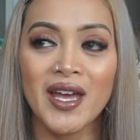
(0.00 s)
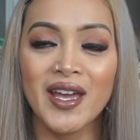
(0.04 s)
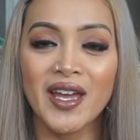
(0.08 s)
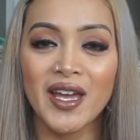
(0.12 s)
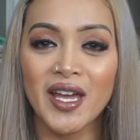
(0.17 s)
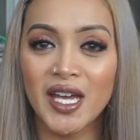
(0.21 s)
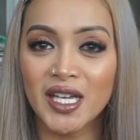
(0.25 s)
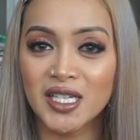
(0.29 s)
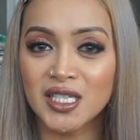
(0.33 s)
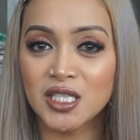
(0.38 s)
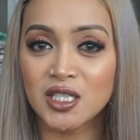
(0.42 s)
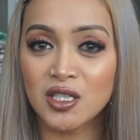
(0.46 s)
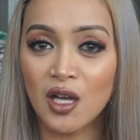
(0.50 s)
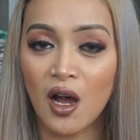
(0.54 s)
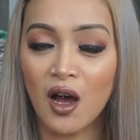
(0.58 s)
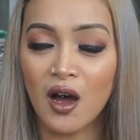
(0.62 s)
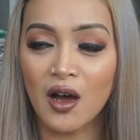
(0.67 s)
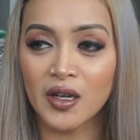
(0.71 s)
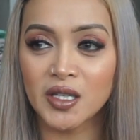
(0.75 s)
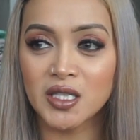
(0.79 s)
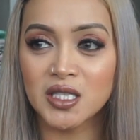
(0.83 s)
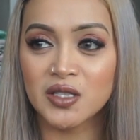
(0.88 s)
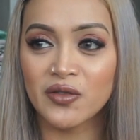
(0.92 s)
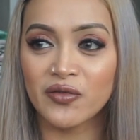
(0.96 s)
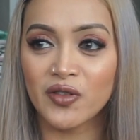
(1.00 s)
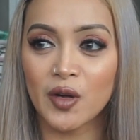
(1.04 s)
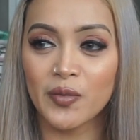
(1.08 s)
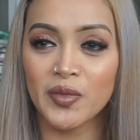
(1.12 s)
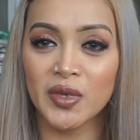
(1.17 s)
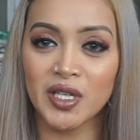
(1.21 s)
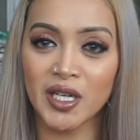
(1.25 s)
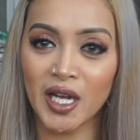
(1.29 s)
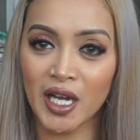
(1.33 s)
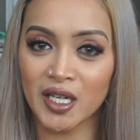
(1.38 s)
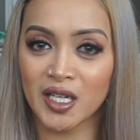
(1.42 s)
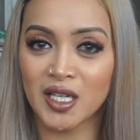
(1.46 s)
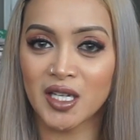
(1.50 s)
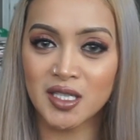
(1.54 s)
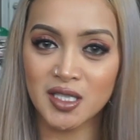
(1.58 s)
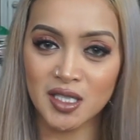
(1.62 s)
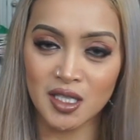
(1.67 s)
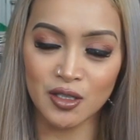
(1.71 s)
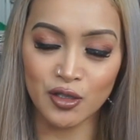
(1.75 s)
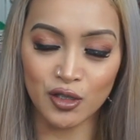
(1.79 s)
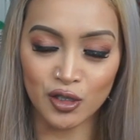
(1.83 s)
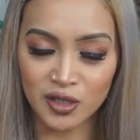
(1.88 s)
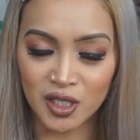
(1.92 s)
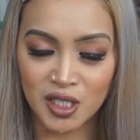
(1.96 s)
hit songs from the 90s
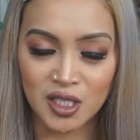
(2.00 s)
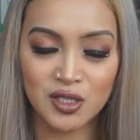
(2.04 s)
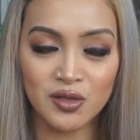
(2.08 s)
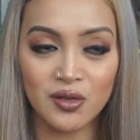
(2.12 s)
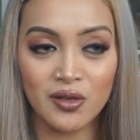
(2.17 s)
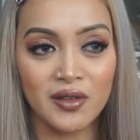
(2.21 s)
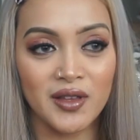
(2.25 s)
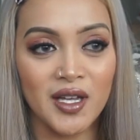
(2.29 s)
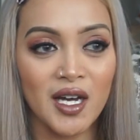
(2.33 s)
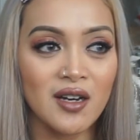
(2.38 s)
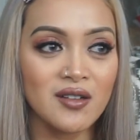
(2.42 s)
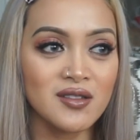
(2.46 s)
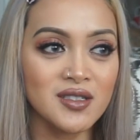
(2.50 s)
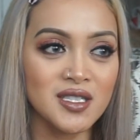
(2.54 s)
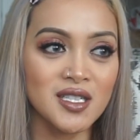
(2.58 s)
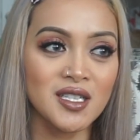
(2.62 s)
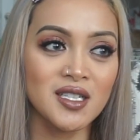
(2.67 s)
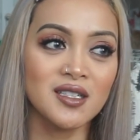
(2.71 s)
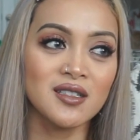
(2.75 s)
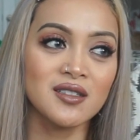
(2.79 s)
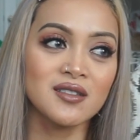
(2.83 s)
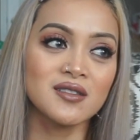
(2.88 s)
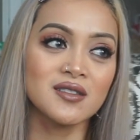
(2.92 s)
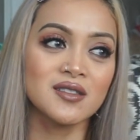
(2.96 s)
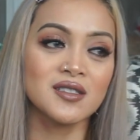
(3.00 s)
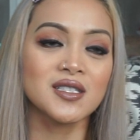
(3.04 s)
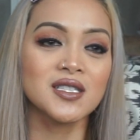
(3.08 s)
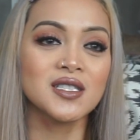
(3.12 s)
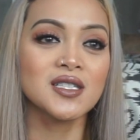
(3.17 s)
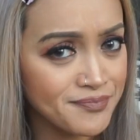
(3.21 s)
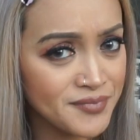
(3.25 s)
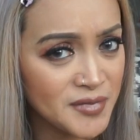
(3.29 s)
and early 2000s.